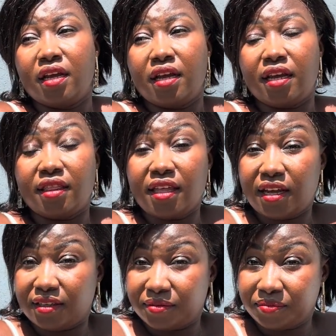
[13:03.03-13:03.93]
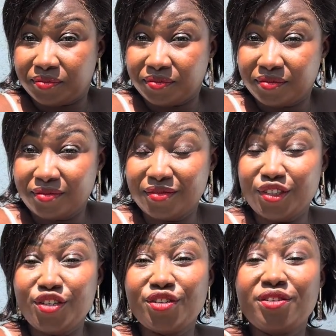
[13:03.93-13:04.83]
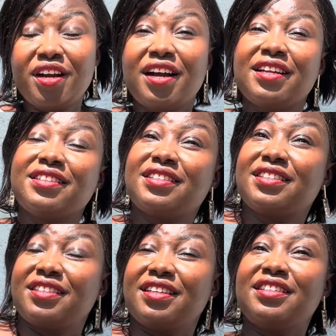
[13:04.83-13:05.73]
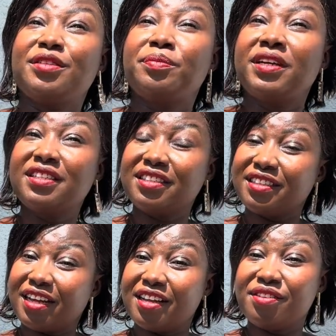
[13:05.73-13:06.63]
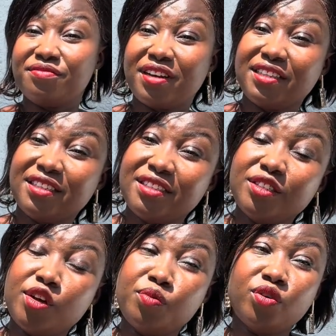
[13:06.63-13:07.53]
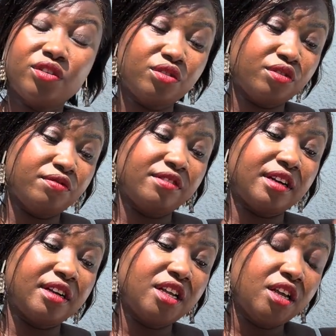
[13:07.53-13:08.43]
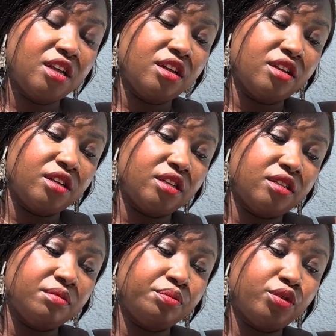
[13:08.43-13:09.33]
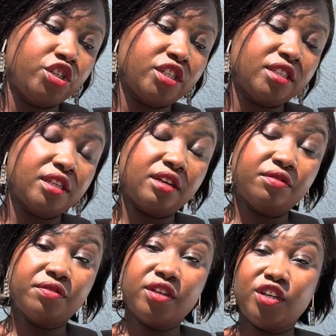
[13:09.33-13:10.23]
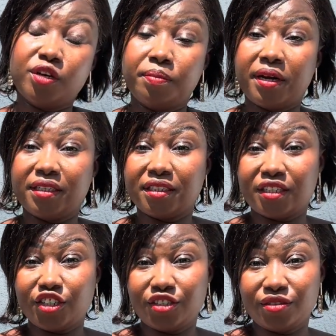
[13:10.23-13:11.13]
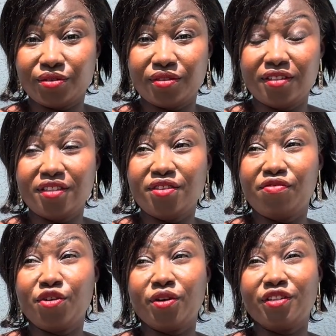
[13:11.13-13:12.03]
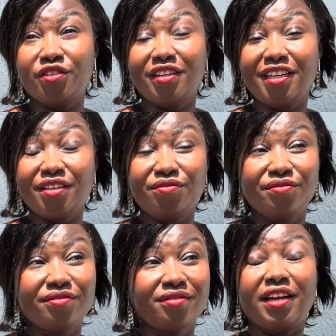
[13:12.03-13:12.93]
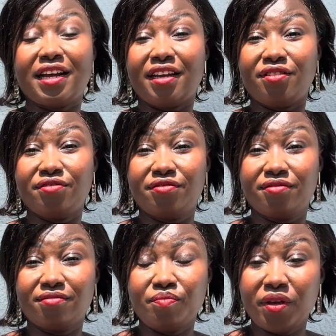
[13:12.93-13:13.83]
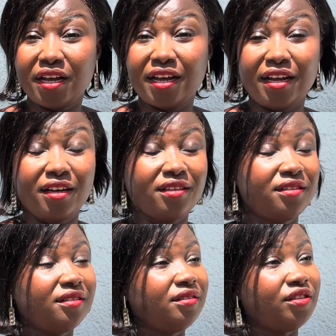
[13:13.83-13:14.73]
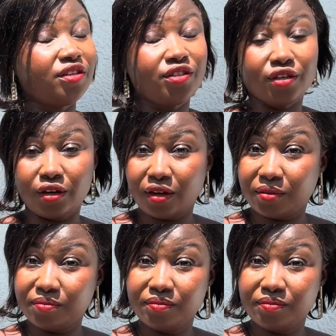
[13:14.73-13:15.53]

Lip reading: And then you, as the person that invited someone over, put yourself in your partner's shoe. If you were to leave life behind, your job,